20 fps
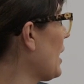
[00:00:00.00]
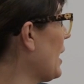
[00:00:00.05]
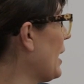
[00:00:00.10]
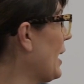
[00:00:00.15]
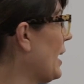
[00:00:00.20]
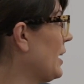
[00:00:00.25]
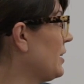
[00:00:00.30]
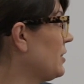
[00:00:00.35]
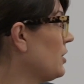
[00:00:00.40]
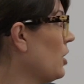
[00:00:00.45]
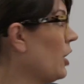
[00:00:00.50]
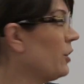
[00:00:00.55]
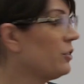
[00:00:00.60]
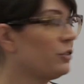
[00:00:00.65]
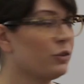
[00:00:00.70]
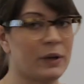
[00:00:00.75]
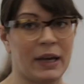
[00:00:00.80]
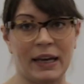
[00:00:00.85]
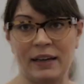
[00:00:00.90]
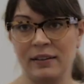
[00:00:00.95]
And
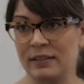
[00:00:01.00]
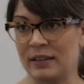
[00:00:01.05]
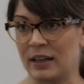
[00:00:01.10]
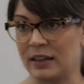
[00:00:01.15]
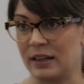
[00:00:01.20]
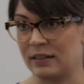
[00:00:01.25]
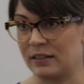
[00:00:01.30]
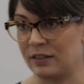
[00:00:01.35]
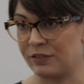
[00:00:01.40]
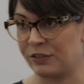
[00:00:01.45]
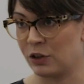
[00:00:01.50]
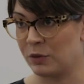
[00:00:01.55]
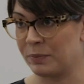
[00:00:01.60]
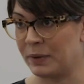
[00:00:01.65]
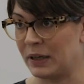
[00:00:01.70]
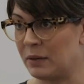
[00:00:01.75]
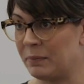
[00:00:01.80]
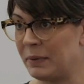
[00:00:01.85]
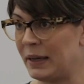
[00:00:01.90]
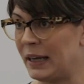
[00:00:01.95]
also case studies if you're
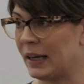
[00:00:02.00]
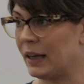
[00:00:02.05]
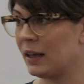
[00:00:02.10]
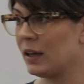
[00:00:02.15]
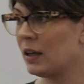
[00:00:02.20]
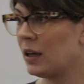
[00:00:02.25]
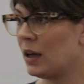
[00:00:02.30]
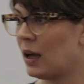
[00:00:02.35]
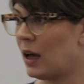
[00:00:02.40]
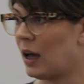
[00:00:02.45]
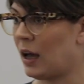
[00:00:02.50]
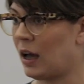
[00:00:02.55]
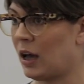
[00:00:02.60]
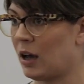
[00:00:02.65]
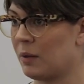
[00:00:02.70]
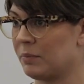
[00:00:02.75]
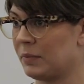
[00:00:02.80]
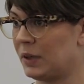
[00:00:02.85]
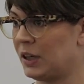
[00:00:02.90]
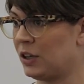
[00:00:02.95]
B2B.
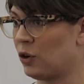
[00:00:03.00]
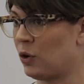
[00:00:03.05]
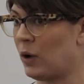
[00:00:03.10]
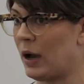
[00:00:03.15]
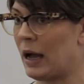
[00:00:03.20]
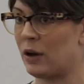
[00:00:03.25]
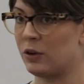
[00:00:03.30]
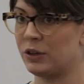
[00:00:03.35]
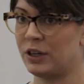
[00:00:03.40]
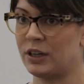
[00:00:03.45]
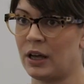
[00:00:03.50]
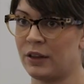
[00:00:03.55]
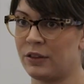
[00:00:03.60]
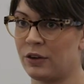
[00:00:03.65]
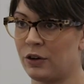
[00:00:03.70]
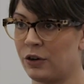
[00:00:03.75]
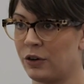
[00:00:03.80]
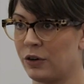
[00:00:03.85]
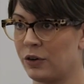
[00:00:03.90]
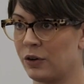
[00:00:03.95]
How
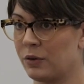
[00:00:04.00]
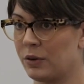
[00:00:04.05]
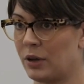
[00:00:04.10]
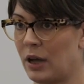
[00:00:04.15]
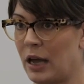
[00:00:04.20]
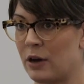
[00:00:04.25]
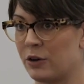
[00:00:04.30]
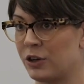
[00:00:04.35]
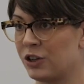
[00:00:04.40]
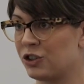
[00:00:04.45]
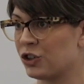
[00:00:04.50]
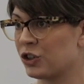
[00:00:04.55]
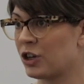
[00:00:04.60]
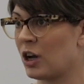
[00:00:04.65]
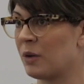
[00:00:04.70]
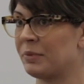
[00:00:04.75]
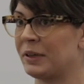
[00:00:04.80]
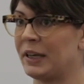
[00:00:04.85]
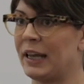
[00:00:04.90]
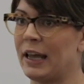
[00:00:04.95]
did your
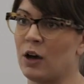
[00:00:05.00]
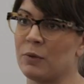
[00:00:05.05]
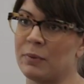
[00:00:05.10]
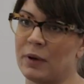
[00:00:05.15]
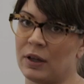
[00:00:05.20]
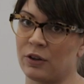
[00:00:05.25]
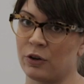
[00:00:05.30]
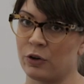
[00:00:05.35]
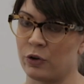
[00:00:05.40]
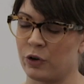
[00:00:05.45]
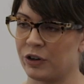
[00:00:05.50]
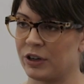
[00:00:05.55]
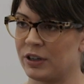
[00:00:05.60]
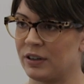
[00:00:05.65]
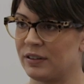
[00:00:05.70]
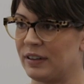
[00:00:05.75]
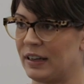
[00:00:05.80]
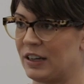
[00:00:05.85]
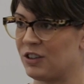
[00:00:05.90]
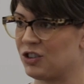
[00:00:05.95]
company help other
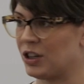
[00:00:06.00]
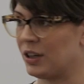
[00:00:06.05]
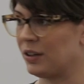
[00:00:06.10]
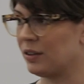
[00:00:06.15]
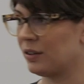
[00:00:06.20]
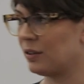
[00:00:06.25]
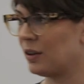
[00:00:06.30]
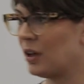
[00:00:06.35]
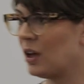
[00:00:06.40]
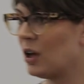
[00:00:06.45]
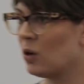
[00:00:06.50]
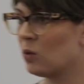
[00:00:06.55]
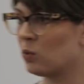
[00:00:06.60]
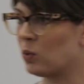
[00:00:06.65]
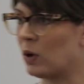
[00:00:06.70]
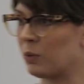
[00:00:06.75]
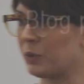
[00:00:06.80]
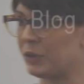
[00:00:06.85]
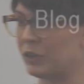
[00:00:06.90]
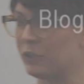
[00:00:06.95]
organizations?
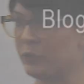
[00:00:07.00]
What were